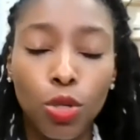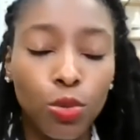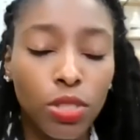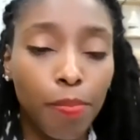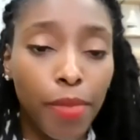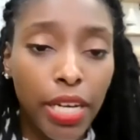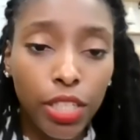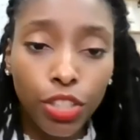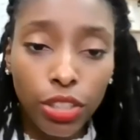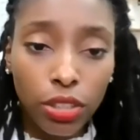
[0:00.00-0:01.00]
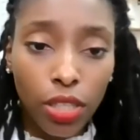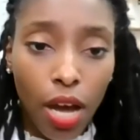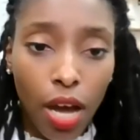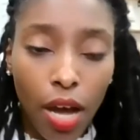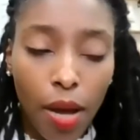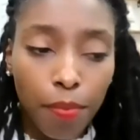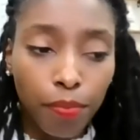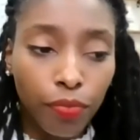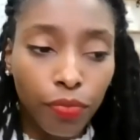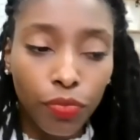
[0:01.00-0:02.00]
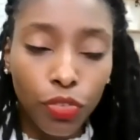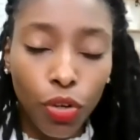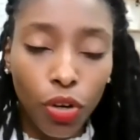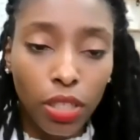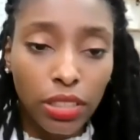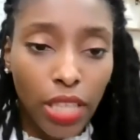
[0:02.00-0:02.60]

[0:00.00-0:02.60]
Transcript: submitted your